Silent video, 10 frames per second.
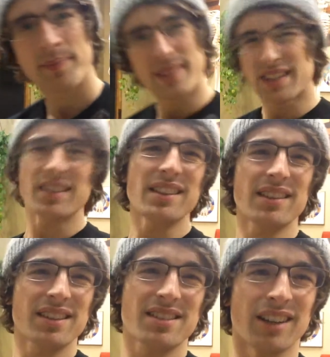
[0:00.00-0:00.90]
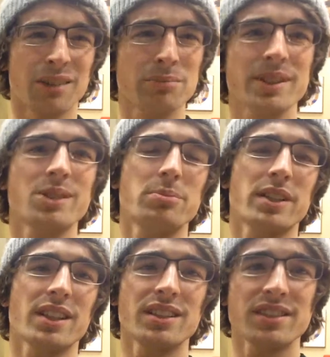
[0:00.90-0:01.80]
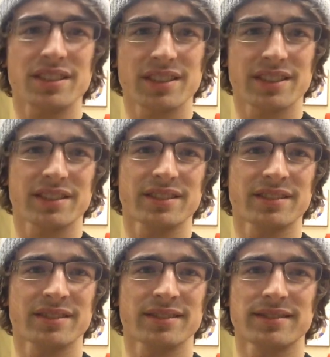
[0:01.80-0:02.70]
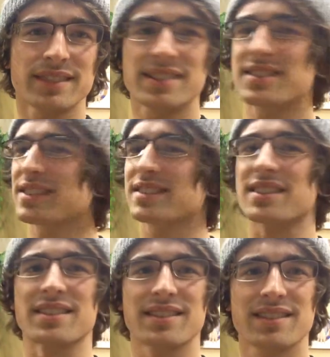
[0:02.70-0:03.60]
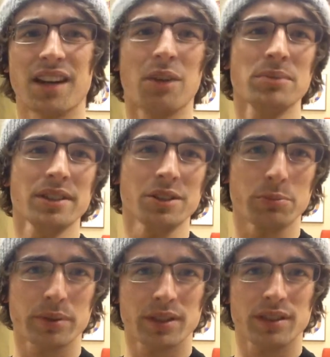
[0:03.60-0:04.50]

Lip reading: You see the dumb loop it is? It's just a dumb loop.